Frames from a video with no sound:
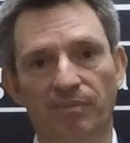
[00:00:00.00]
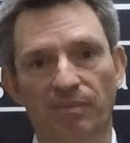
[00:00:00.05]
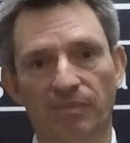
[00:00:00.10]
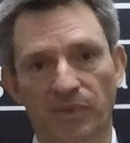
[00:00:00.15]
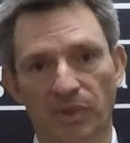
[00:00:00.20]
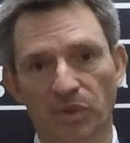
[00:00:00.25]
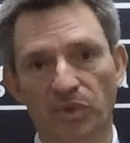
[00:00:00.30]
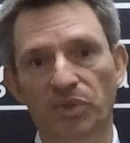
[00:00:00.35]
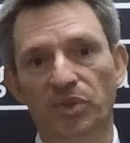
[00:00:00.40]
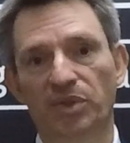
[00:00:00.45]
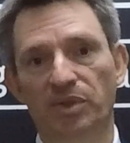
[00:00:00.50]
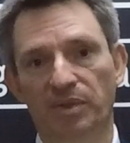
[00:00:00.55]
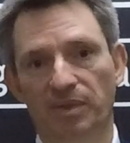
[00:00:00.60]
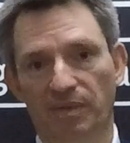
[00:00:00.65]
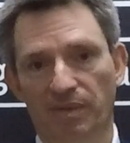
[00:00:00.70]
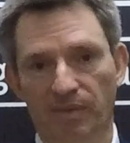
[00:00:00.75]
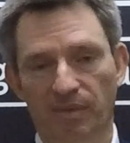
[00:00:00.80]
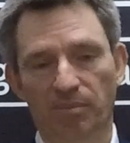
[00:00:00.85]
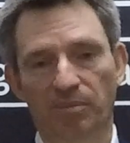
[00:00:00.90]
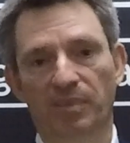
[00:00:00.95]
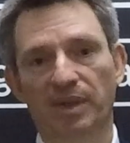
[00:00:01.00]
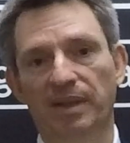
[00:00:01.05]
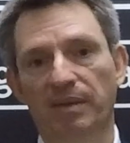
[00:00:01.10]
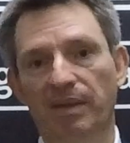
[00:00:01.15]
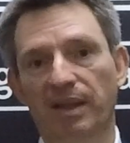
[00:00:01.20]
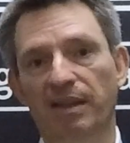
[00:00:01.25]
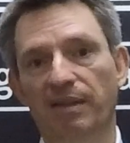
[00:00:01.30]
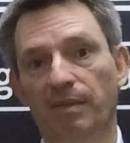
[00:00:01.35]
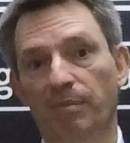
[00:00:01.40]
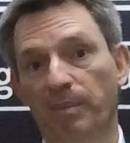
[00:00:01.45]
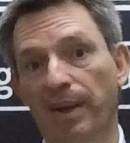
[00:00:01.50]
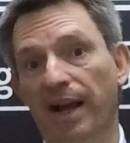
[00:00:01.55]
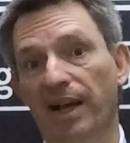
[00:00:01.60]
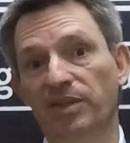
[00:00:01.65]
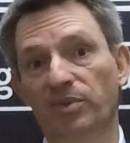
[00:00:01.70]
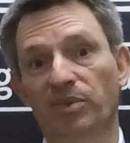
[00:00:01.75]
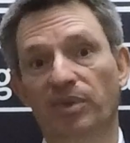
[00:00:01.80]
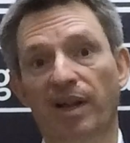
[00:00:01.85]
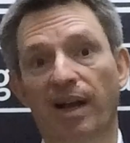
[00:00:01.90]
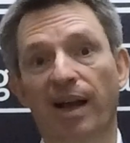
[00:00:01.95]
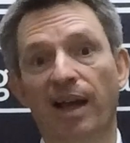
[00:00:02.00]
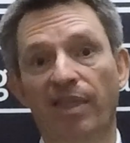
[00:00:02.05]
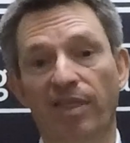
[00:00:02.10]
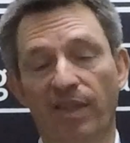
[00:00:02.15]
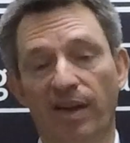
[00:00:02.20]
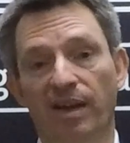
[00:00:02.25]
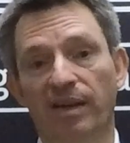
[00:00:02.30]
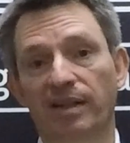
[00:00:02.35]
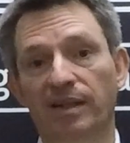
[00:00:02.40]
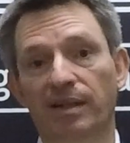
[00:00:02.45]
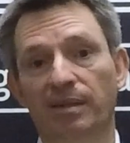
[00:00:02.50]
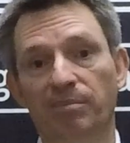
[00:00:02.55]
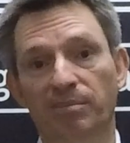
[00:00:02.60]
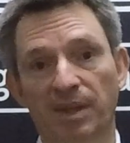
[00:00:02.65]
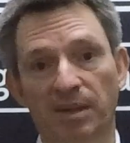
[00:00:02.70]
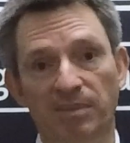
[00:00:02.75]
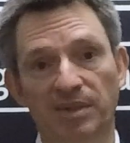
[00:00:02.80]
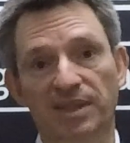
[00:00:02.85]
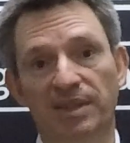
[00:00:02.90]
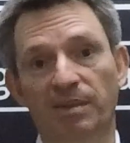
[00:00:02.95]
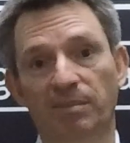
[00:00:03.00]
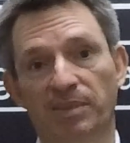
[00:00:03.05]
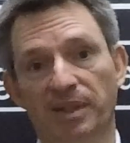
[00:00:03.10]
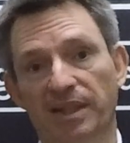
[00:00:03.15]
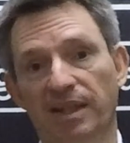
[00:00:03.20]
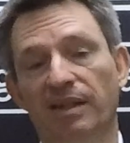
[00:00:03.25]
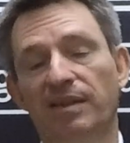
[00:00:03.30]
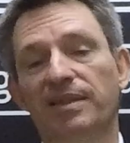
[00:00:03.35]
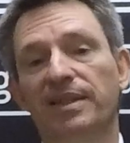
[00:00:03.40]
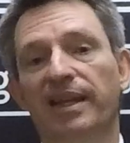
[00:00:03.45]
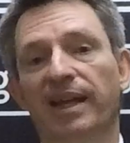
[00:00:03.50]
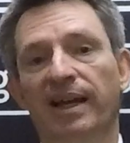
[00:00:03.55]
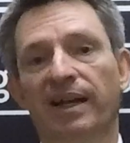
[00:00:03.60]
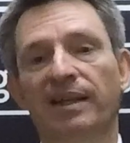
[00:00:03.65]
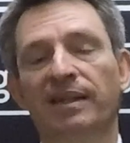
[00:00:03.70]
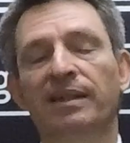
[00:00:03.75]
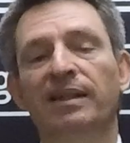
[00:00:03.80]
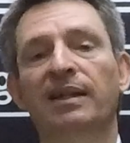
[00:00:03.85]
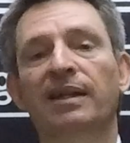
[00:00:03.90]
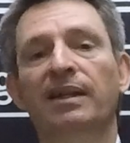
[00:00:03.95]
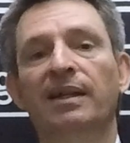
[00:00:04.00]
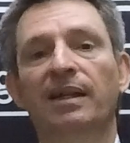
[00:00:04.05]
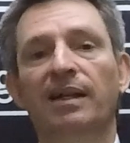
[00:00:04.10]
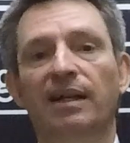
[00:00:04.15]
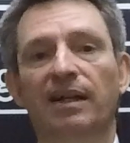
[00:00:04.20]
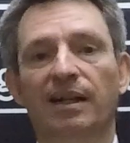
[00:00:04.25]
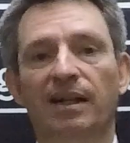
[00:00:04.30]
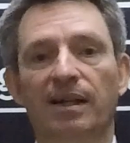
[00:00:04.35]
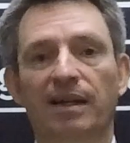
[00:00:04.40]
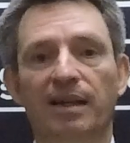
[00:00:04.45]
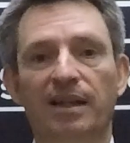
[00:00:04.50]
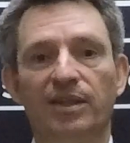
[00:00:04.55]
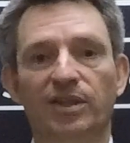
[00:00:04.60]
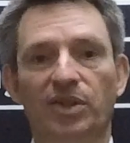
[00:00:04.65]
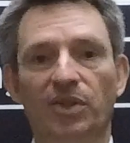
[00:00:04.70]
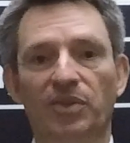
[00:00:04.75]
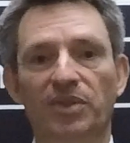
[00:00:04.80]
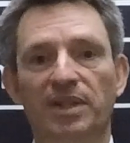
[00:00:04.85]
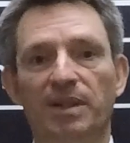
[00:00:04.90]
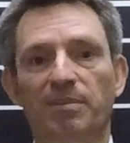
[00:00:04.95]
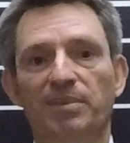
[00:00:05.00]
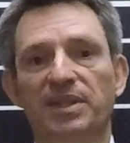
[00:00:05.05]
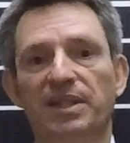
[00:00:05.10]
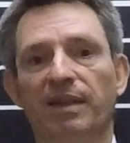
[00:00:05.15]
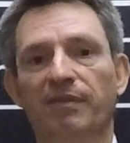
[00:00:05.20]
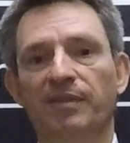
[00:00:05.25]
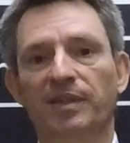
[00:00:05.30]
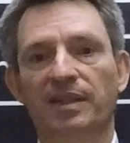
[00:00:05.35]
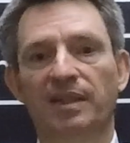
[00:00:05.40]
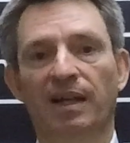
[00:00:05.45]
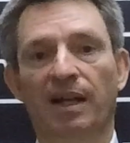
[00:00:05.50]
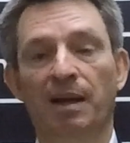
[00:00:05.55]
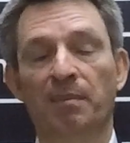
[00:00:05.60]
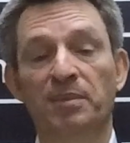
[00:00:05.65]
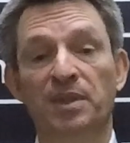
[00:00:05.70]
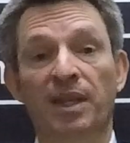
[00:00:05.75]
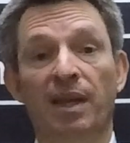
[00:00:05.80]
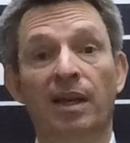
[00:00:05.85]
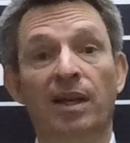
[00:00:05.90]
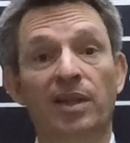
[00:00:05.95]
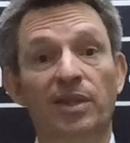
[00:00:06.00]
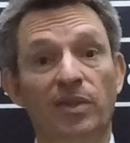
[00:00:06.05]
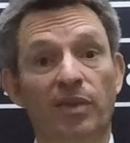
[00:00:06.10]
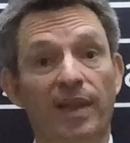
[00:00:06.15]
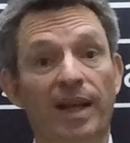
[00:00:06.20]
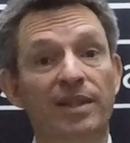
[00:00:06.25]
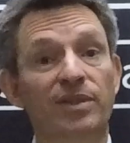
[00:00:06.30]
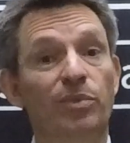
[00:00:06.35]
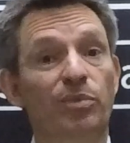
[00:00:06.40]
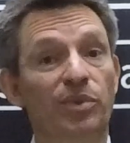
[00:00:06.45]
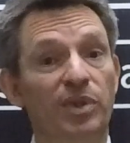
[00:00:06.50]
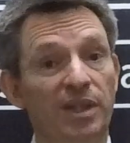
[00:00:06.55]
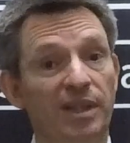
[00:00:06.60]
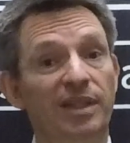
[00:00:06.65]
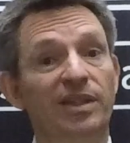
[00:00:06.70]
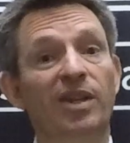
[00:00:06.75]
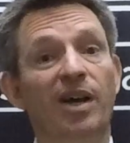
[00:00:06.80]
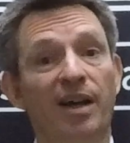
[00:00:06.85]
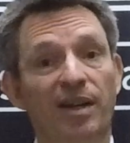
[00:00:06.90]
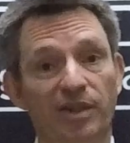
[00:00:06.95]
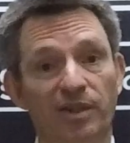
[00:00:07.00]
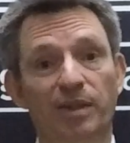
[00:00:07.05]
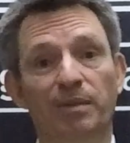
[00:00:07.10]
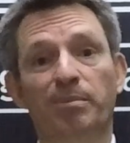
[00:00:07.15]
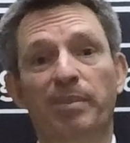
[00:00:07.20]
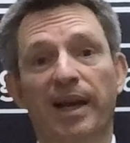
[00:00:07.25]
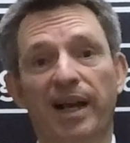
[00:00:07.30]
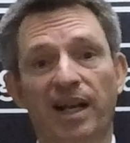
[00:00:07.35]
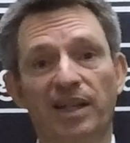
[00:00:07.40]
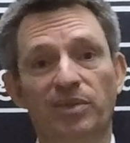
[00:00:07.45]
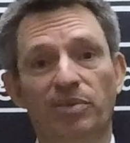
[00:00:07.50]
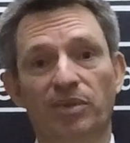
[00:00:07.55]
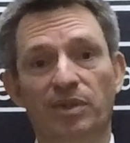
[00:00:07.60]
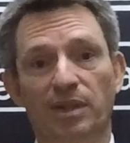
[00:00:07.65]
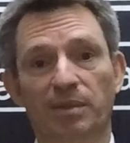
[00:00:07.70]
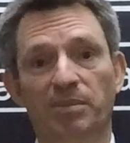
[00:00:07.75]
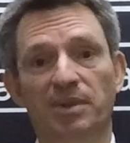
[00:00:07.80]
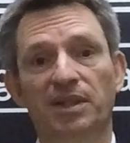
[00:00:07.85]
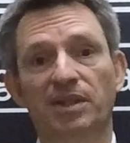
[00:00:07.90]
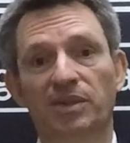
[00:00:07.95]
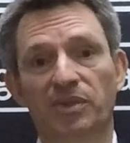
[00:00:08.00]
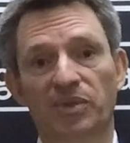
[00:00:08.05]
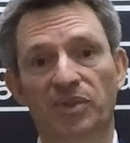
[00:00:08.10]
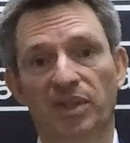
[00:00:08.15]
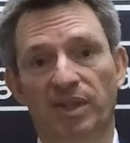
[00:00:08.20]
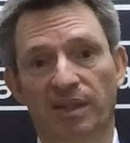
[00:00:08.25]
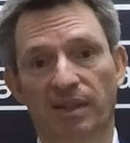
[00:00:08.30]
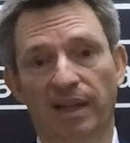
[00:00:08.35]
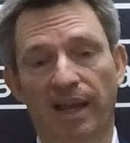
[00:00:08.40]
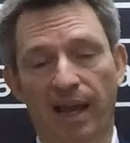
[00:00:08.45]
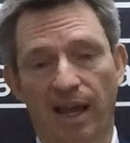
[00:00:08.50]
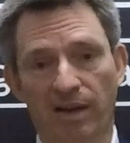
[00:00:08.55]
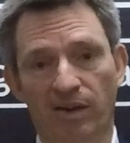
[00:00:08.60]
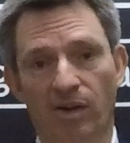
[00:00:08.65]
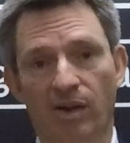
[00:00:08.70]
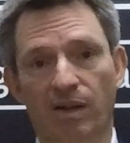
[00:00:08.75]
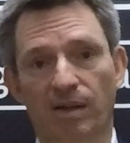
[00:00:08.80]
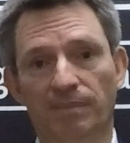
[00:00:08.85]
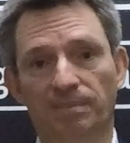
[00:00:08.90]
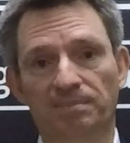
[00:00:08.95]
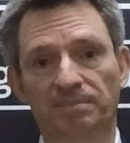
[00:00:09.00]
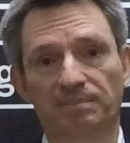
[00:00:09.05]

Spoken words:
user, but the password I thought up, maybe somebody else had, it shows up 7 times. So that's really not a good password to be using at all.